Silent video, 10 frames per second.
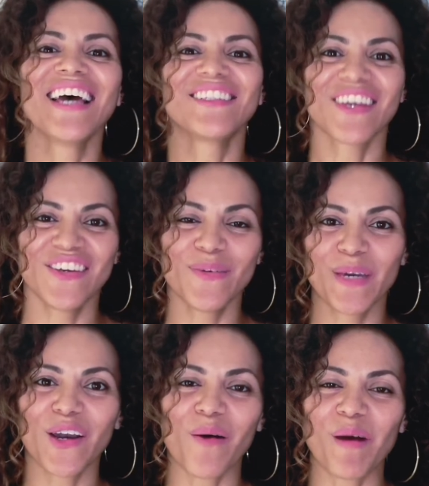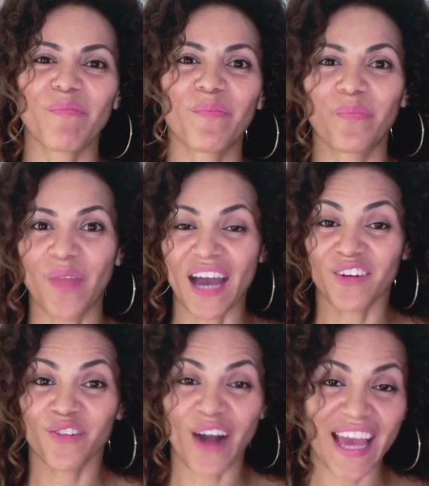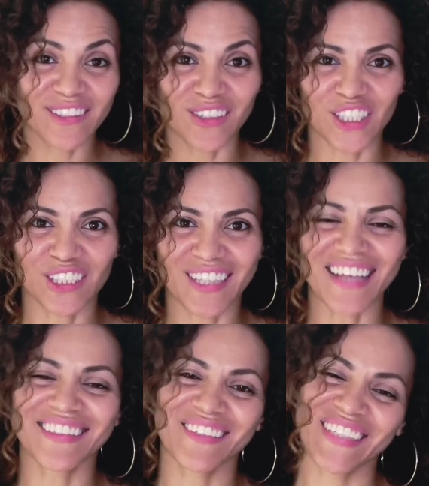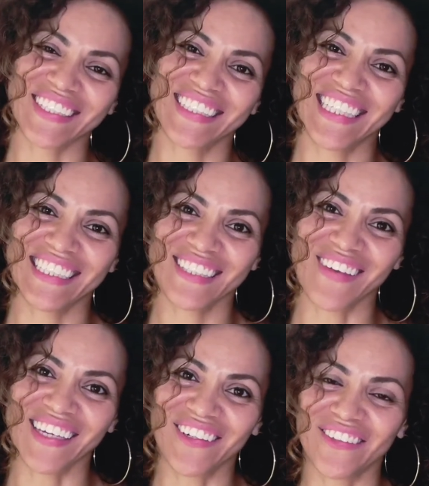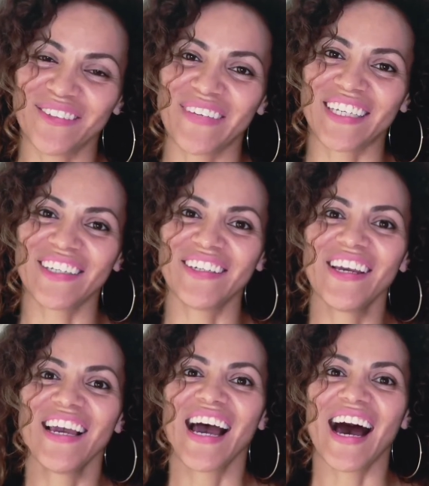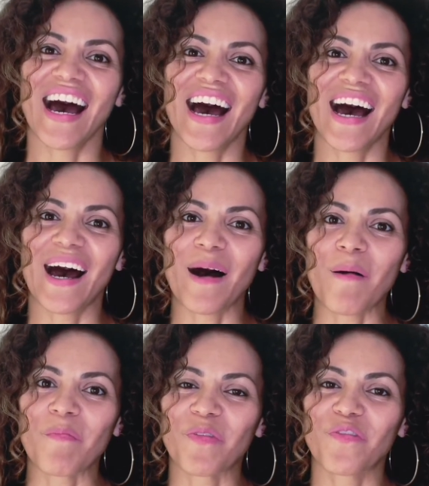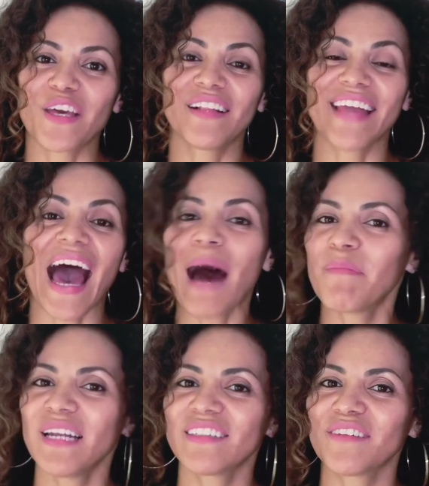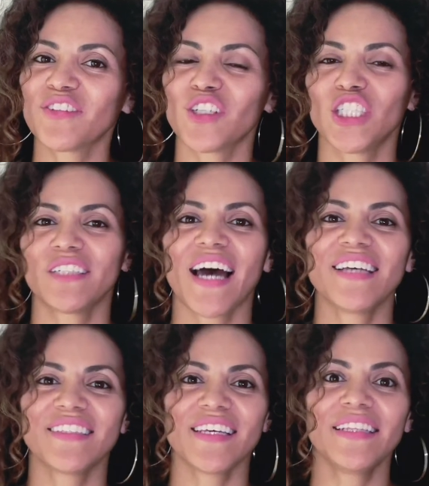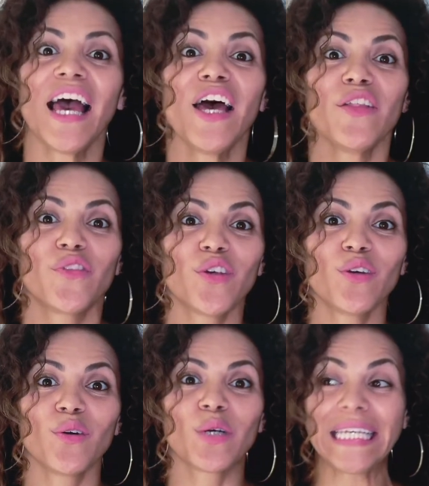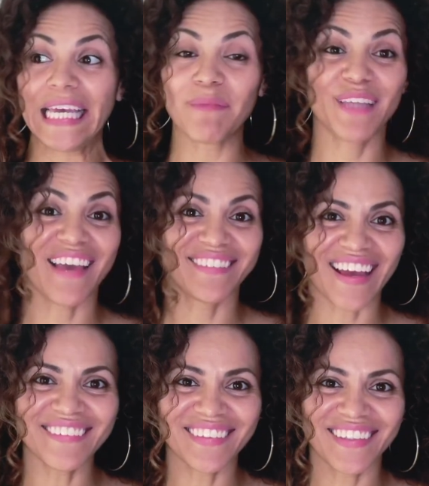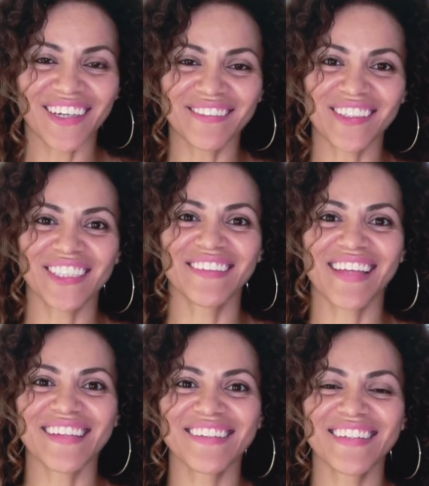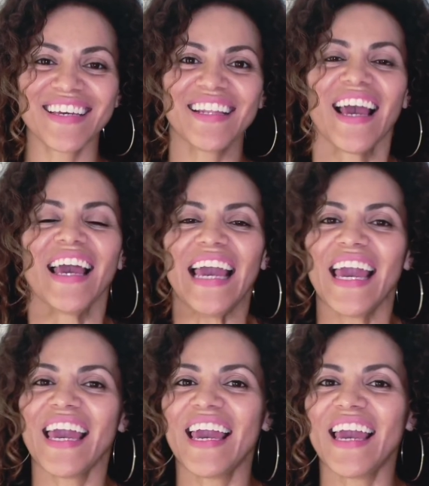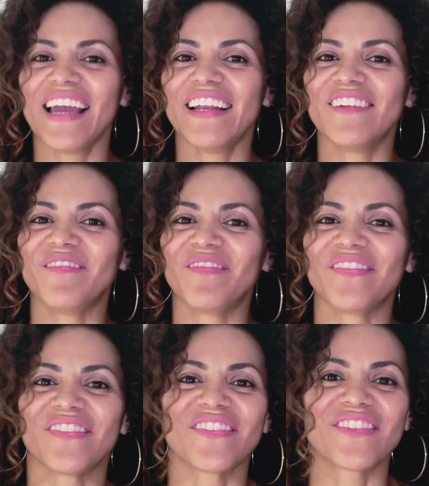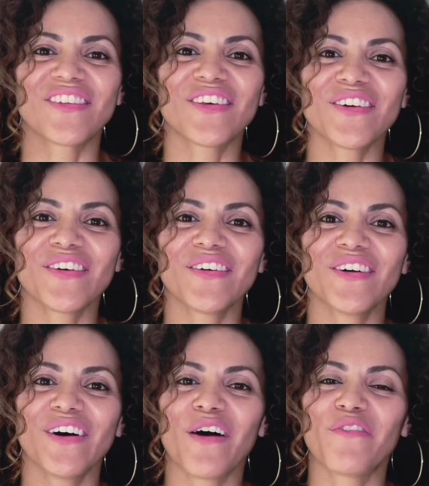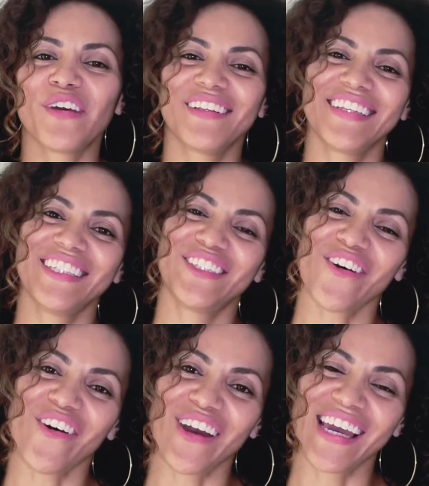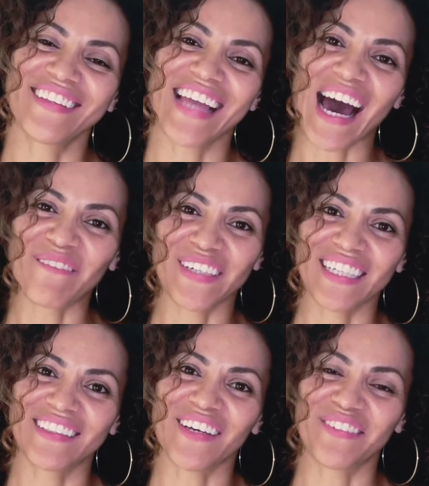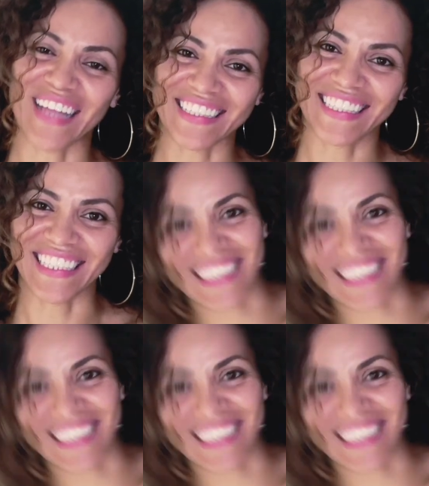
So you become a great social dancer, because this is my goal, to make you feel the happiness of social dancing, to keep the identity of social dancing, and to feel the joy and the happiness of dancing.